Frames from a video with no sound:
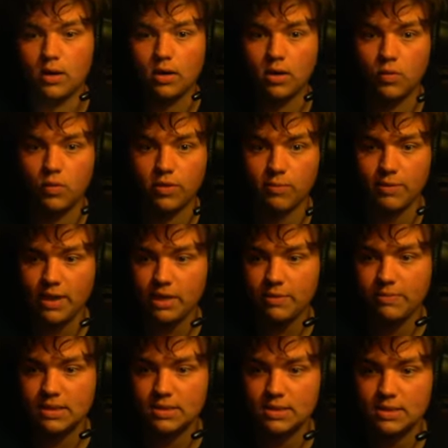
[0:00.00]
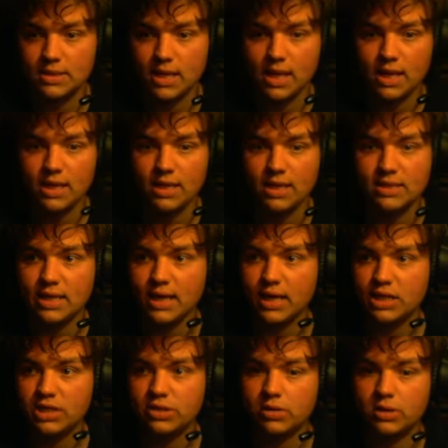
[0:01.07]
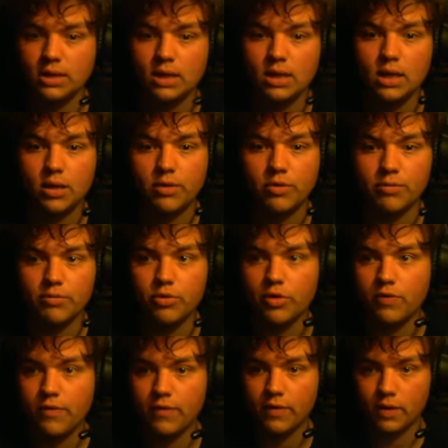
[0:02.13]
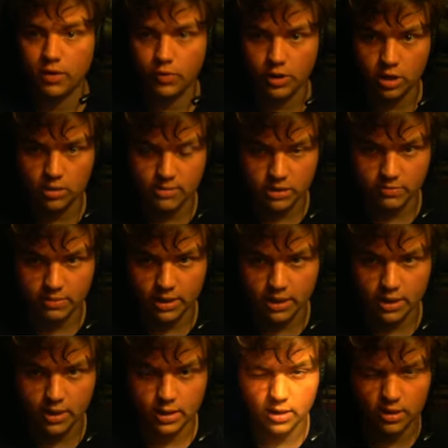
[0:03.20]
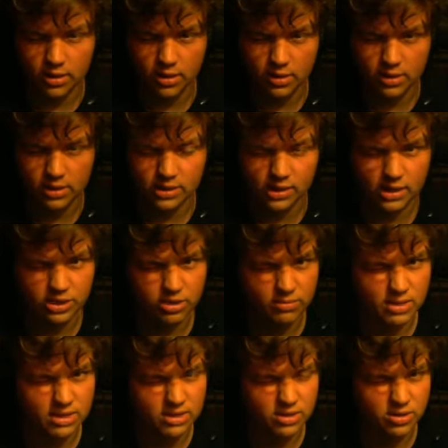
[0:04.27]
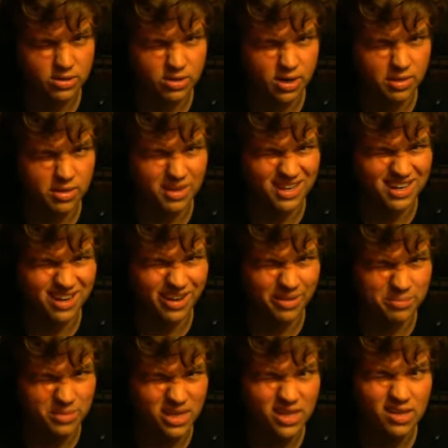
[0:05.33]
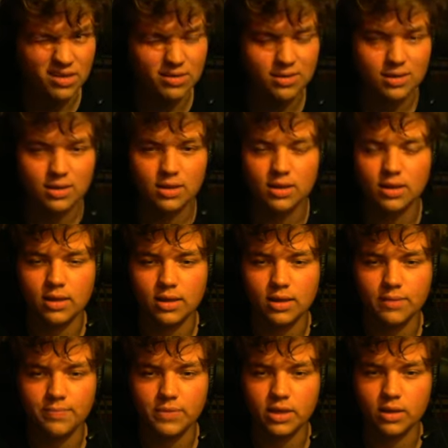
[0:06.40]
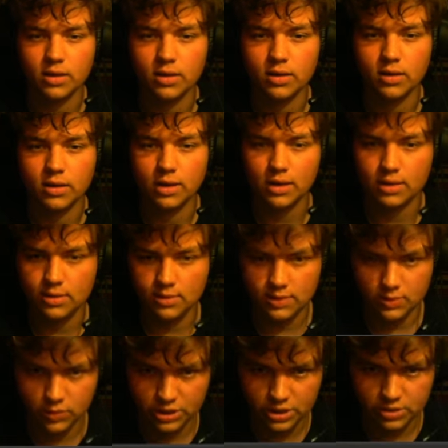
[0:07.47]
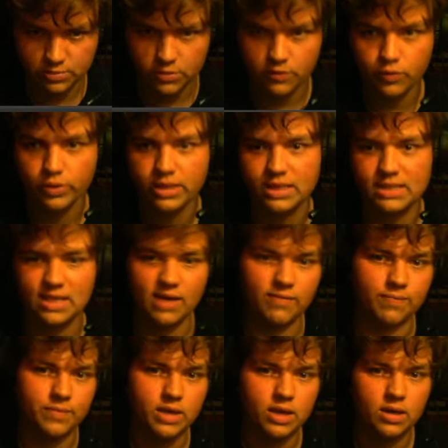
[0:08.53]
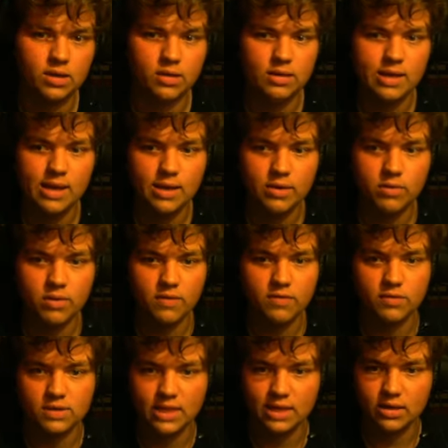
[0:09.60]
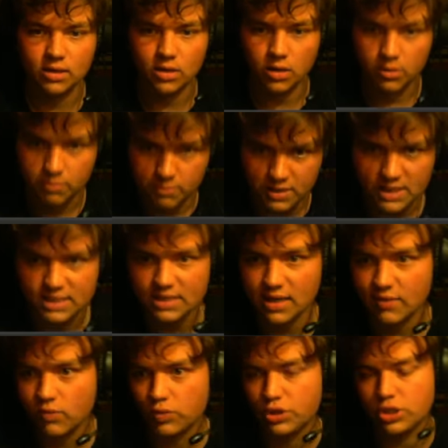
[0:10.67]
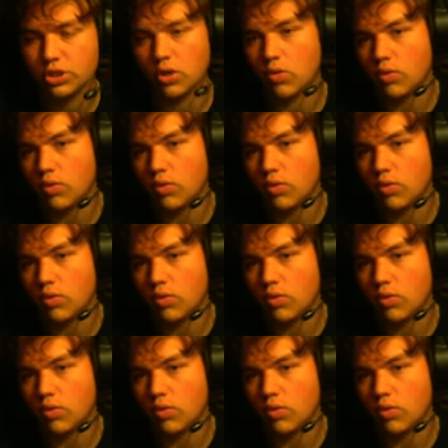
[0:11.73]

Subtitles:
the black pieces. It is actually the move recommended by international master, I think, Lamy. Yeah, which is the move queen e7. Now, if you take on b7, which is